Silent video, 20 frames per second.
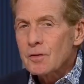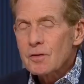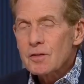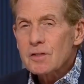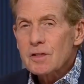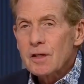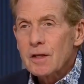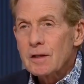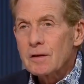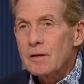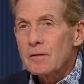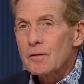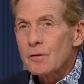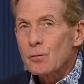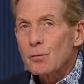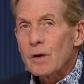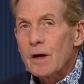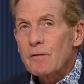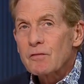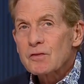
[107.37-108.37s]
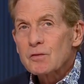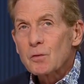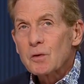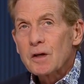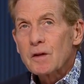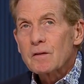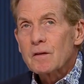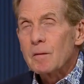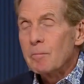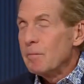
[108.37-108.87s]
you're saying that the refs will
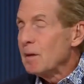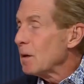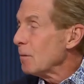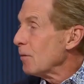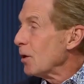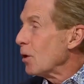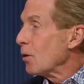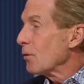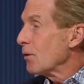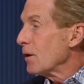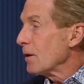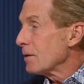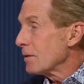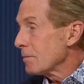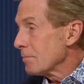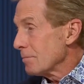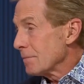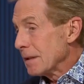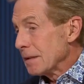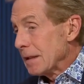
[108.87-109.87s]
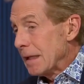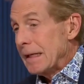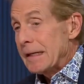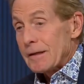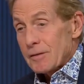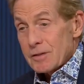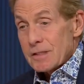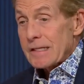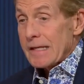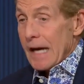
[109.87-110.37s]
get the memo that the Lakers